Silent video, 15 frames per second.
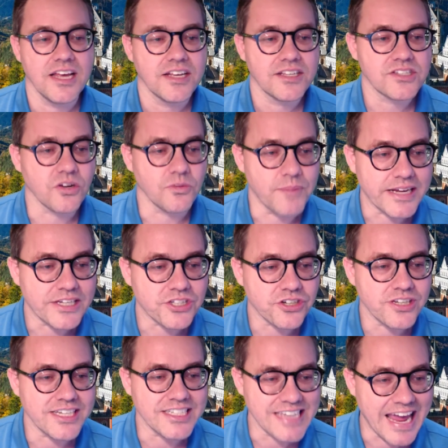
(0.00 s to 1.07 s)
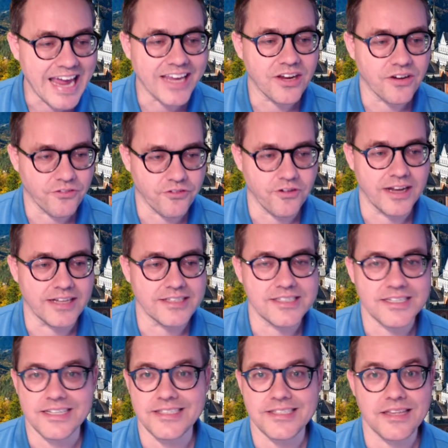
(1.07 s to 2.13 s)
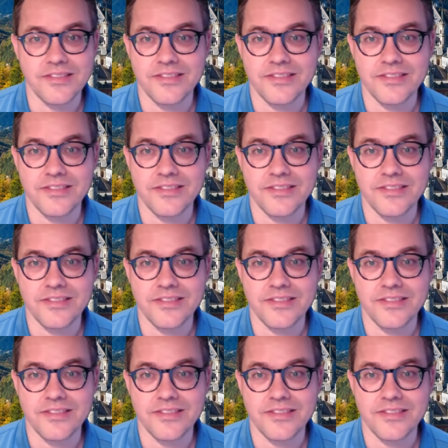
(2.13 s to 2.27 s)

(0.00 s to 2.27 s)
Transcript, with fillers: So make sure you tag your friends because